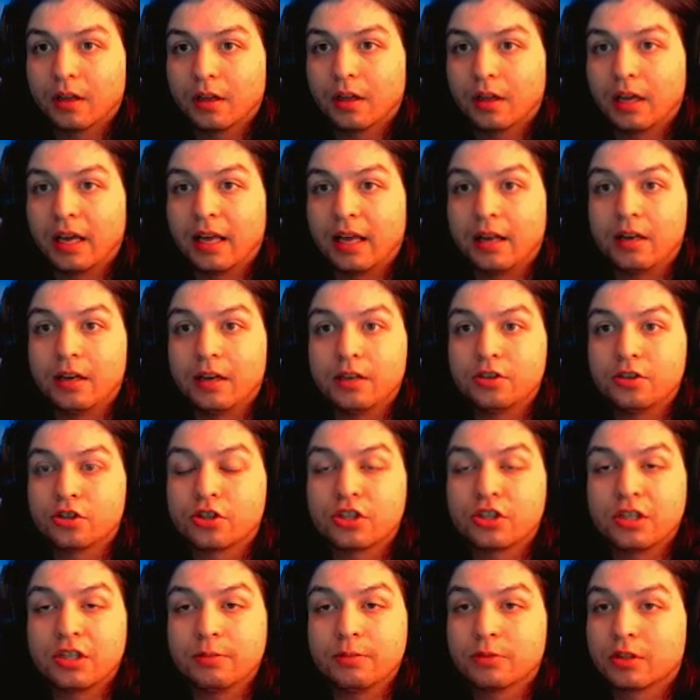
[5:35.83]
And it just
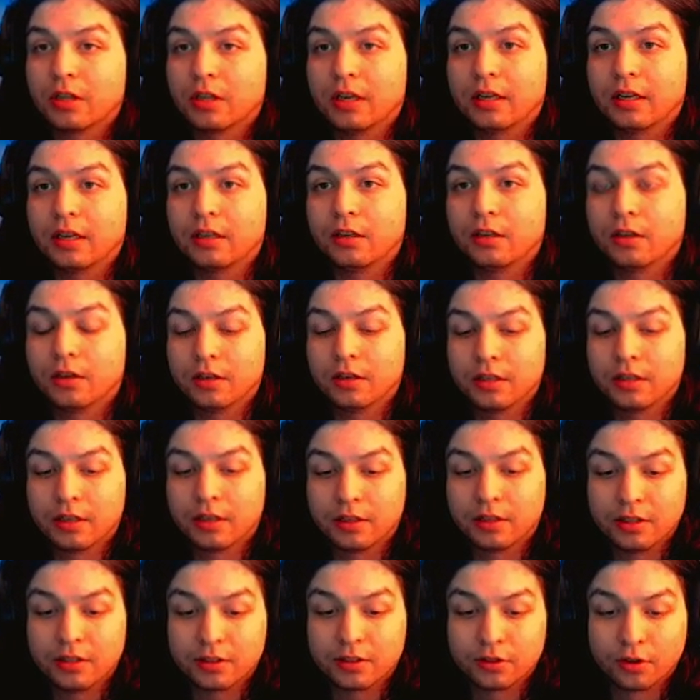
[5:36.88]
seems like you're in
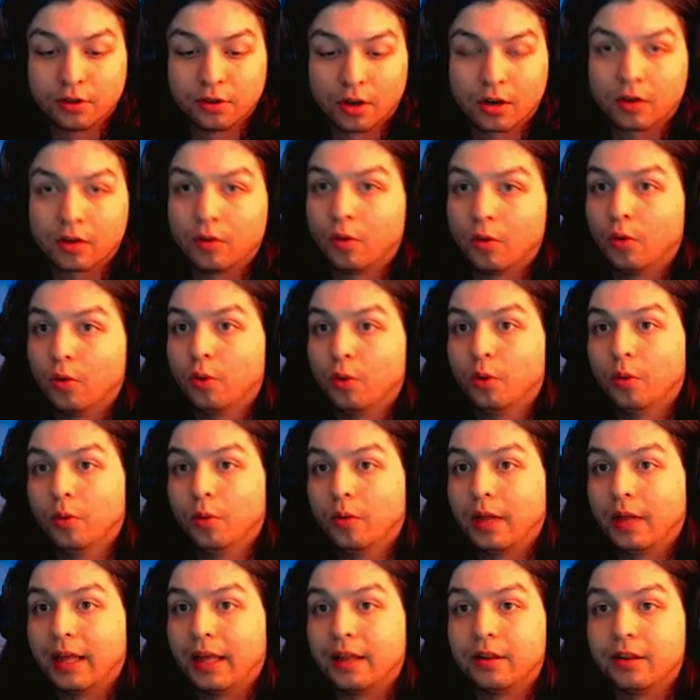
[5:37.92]
this dark hole,
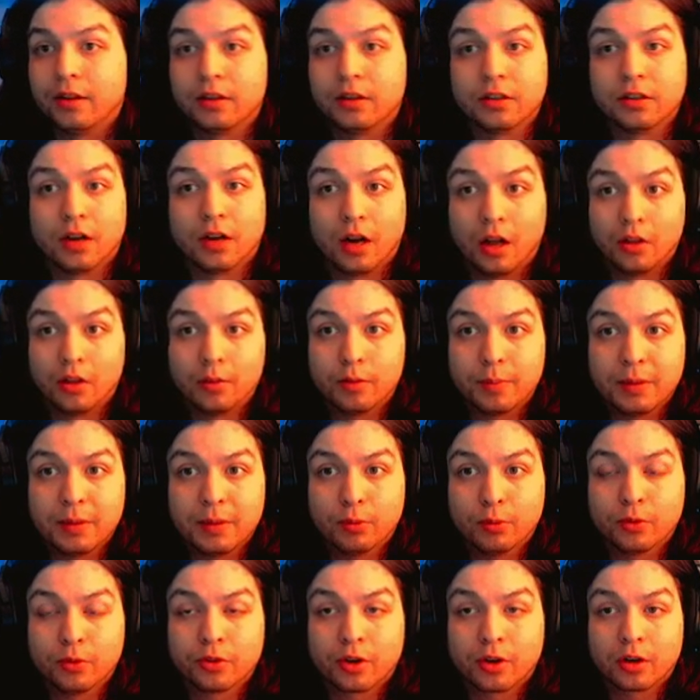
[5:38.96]
and there are other
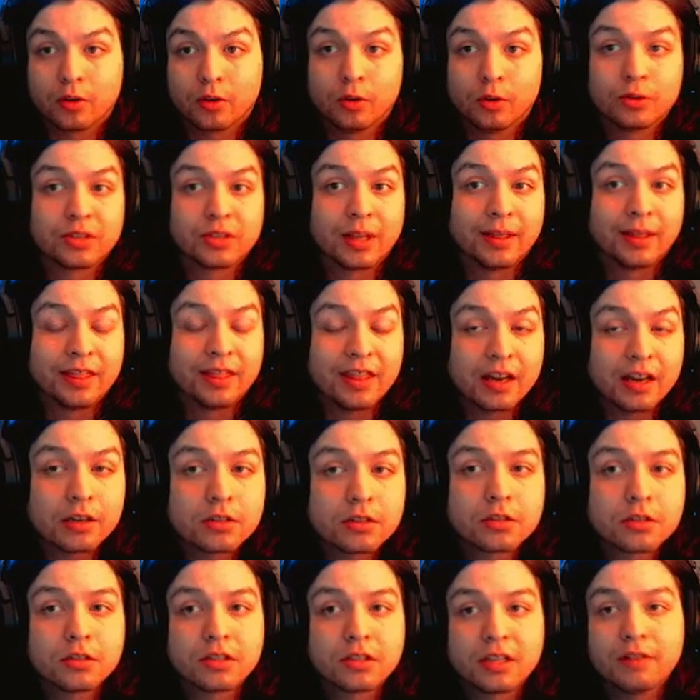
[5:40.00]
people in dark holes. Theirs
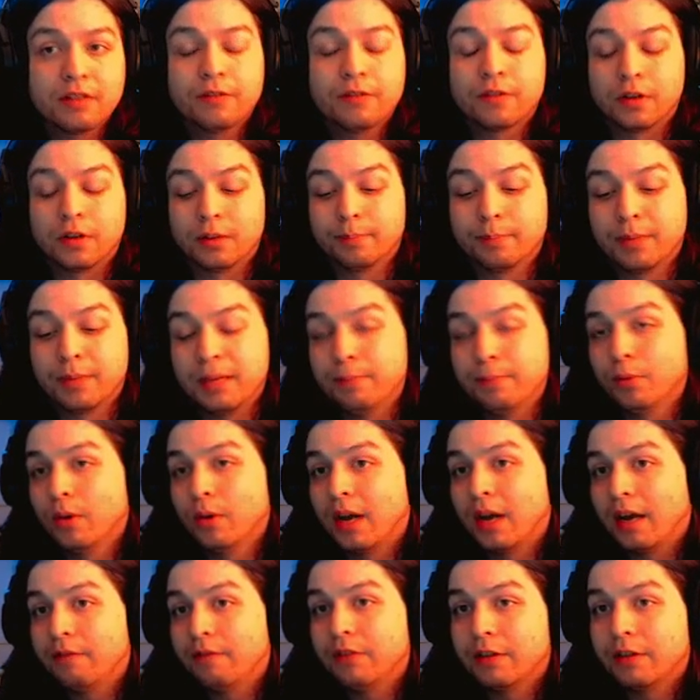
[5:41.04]
are different. People
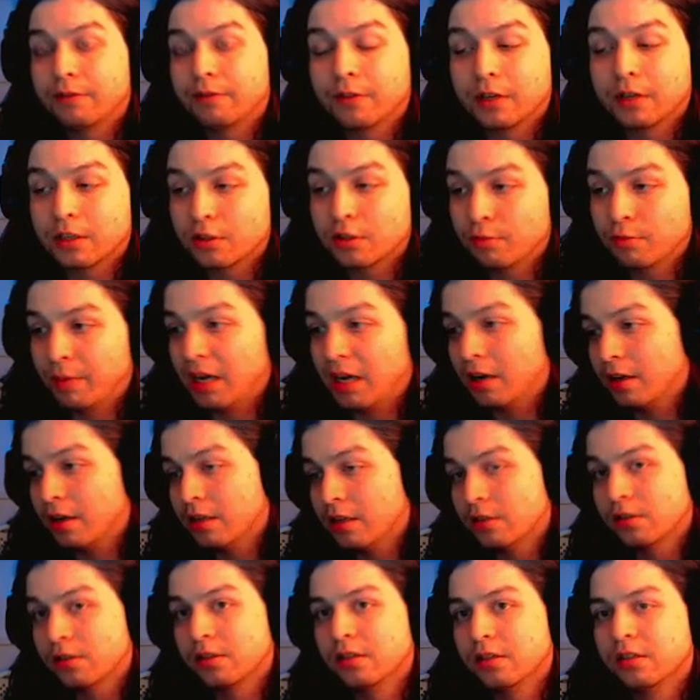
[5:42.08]
have different
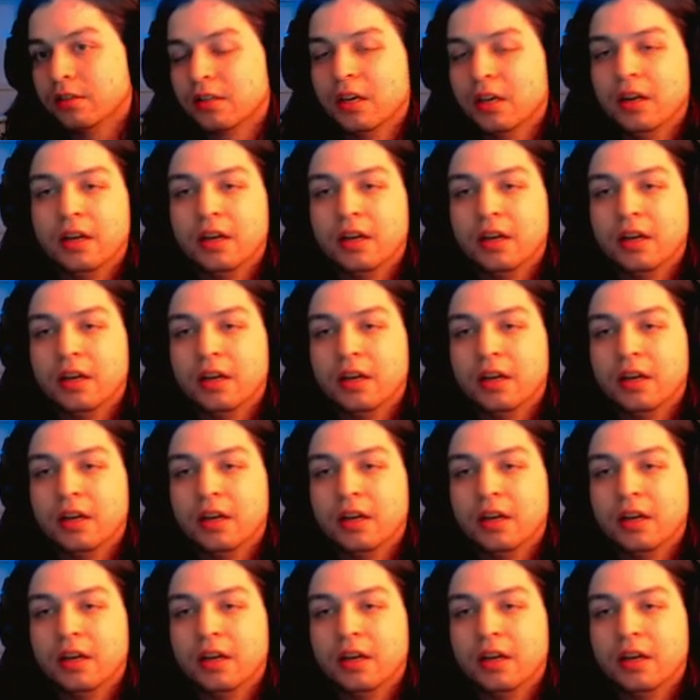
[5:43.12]
experiences.